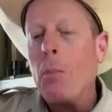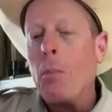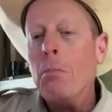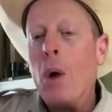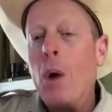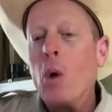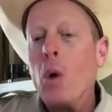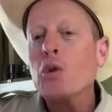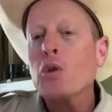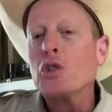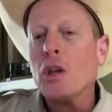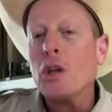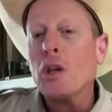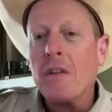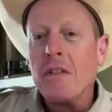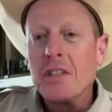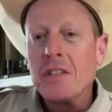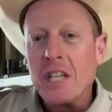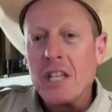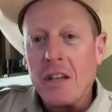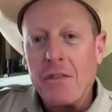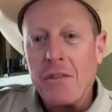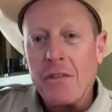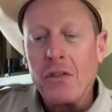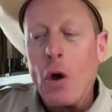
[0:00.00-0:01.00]
most of
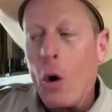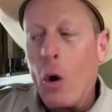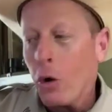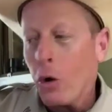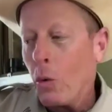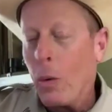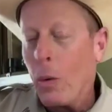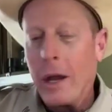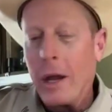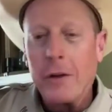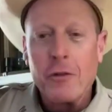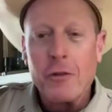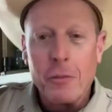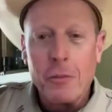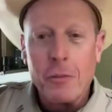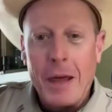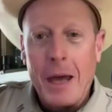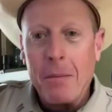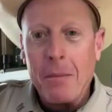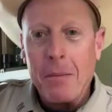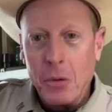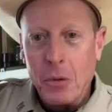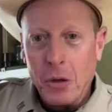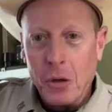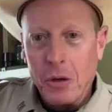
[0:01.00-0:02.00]
us have gone away from
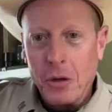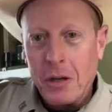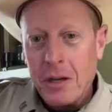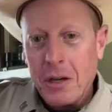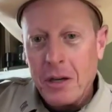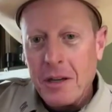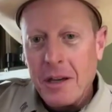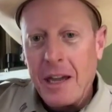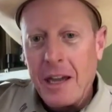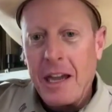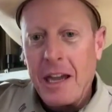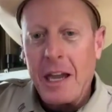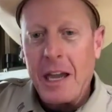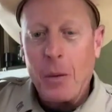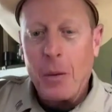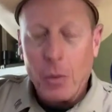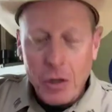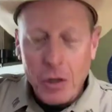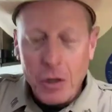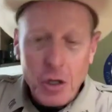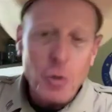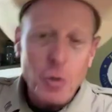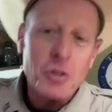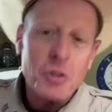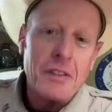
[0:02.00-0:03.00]
that book, and
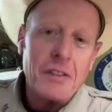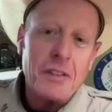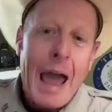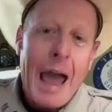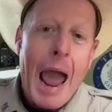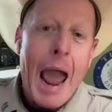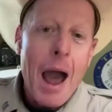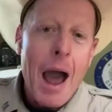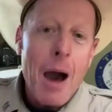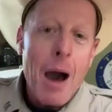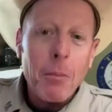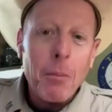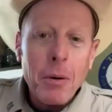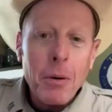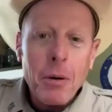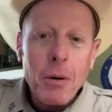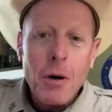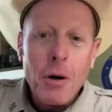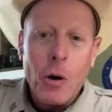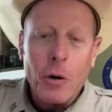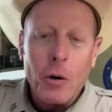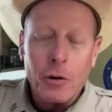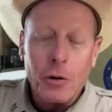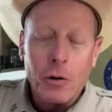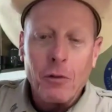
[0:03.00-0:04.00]
we're using the app
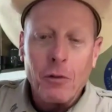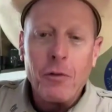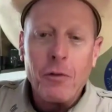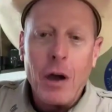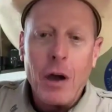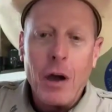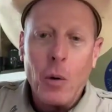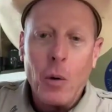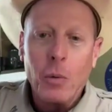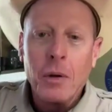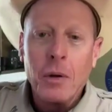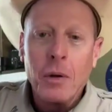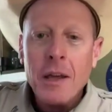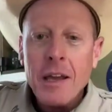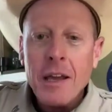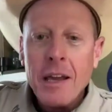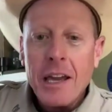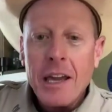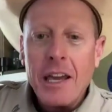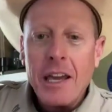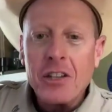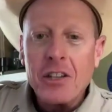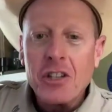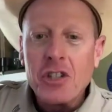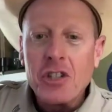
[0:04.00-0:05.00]
on our phone.
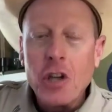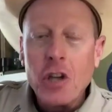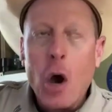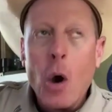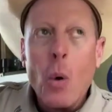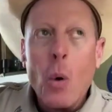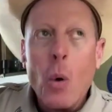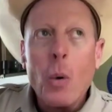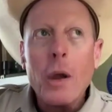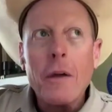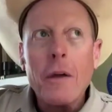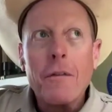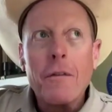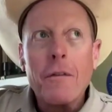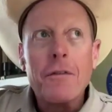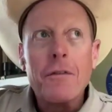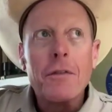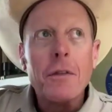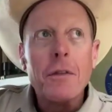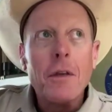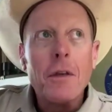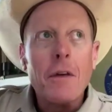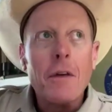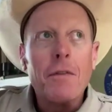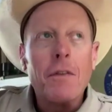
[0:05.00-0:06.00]
And so, if
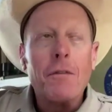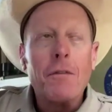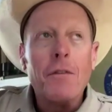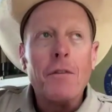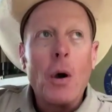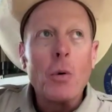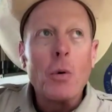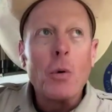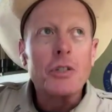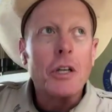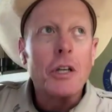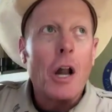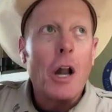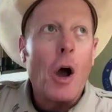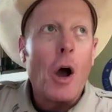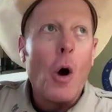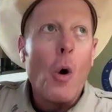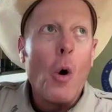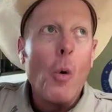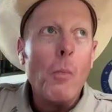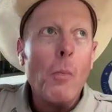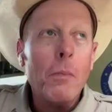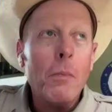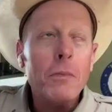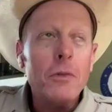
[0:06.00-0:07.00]
if the folks at
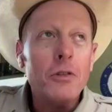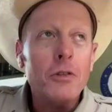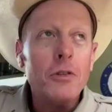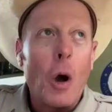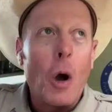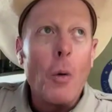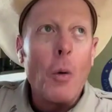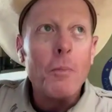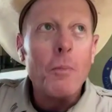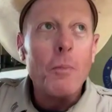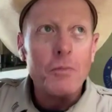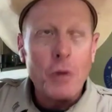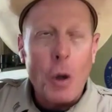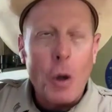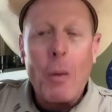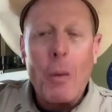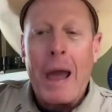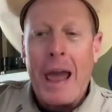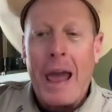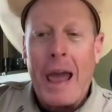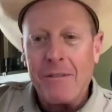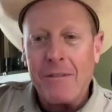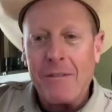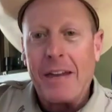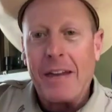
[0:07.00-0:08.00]
home don't
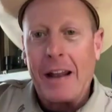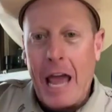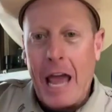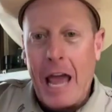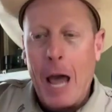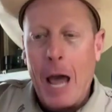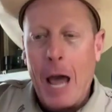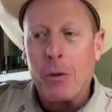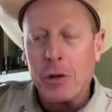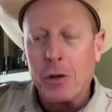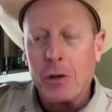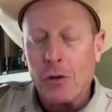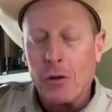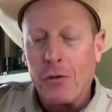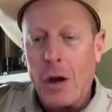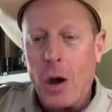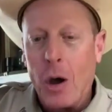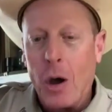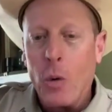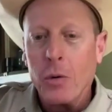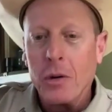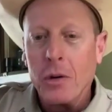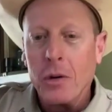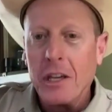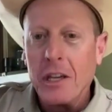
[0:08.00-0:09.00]
don't have that app on your
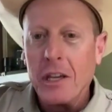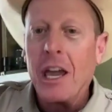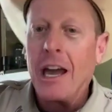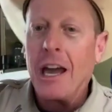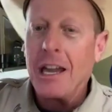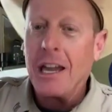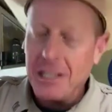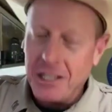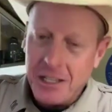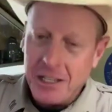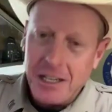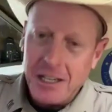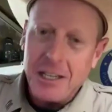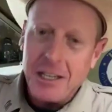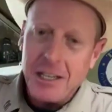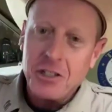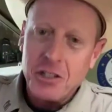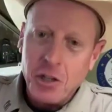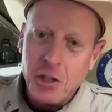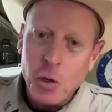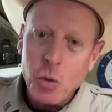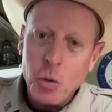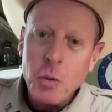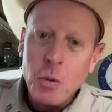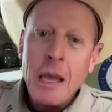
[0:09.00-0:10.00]
phone, yeah, you need
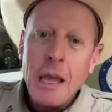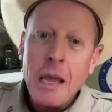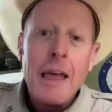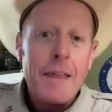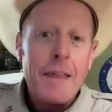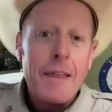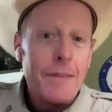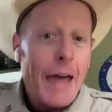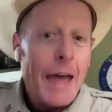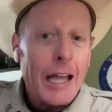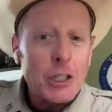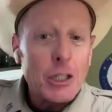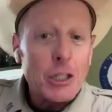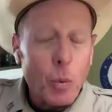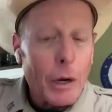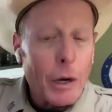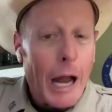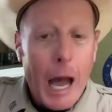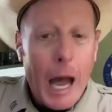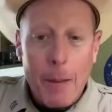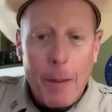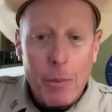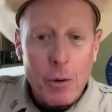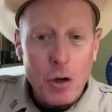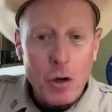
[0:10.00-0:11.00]
to. That's
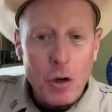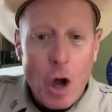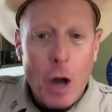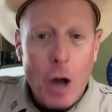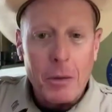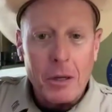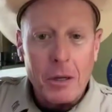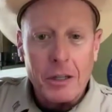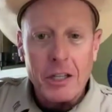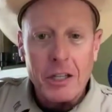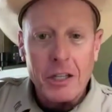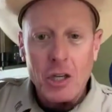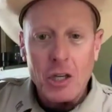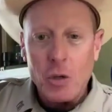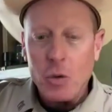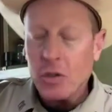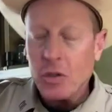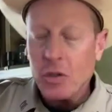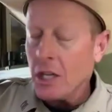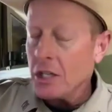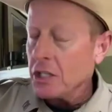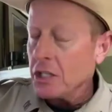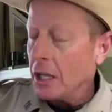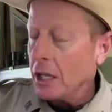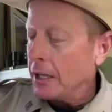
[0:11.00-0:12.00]
what I predominantly
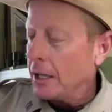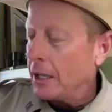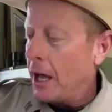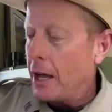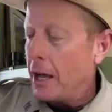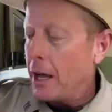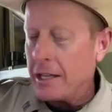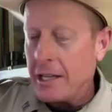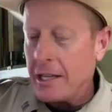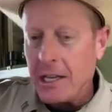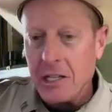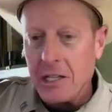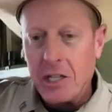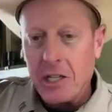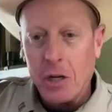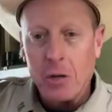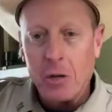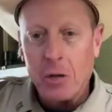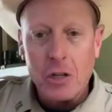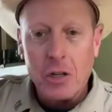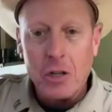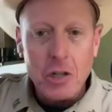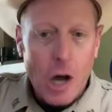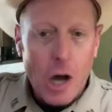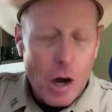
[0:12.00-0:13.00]
use. It's a lot
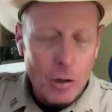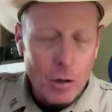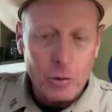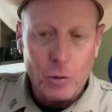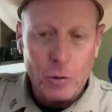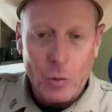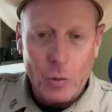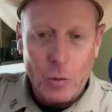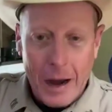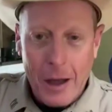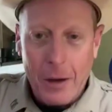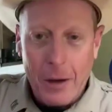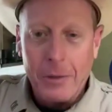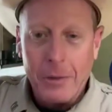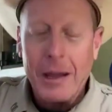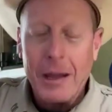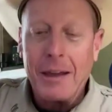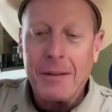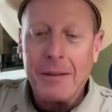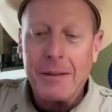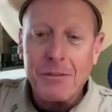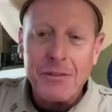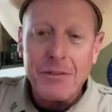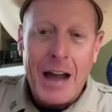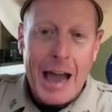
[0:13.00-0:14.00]
easier to toggle around
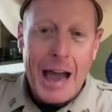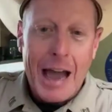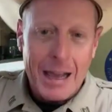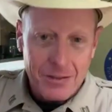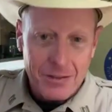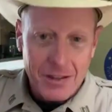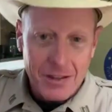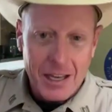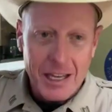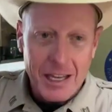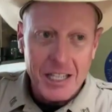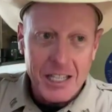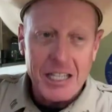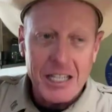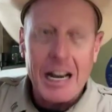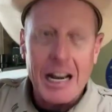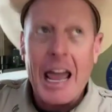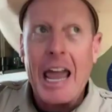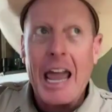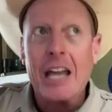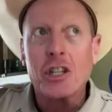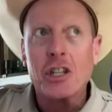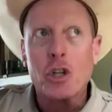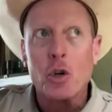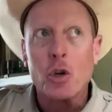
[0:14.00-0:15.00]
and find things and
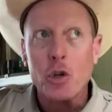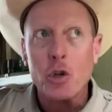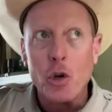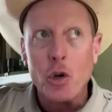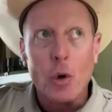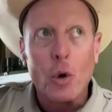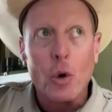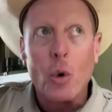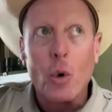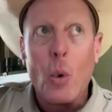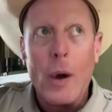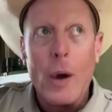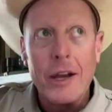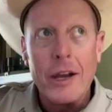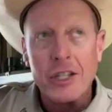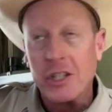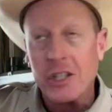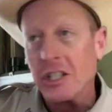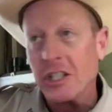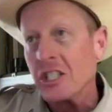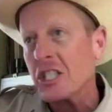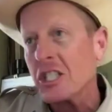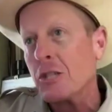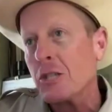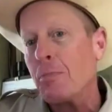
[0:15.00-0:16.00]
answer your
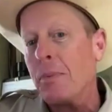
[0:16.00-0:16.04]
questions